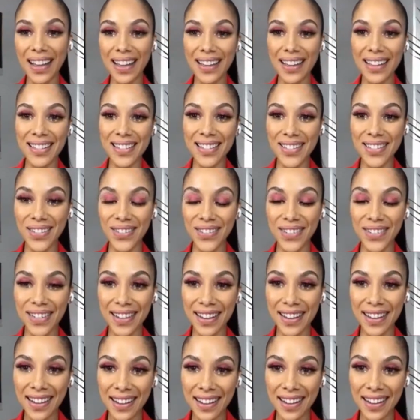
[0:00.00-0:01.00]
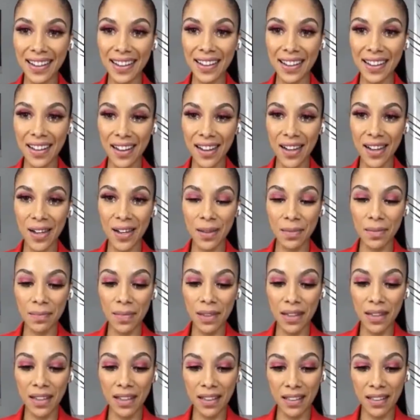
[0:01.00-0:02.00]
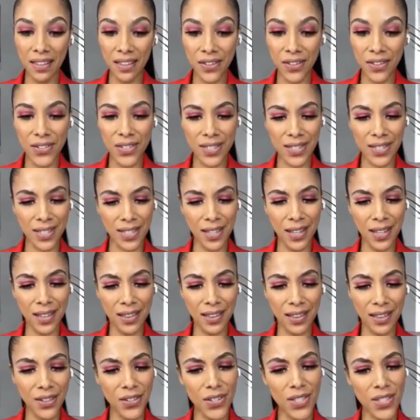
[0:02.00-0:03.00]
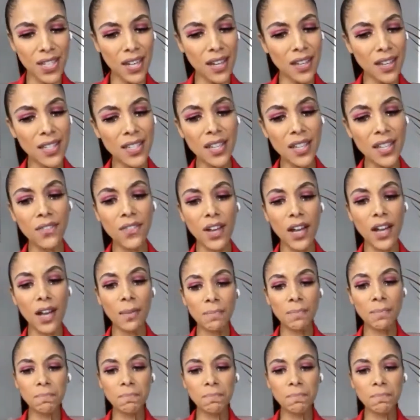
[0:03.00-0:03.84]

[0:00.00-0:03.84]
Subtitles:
And so, yeah, there's tons of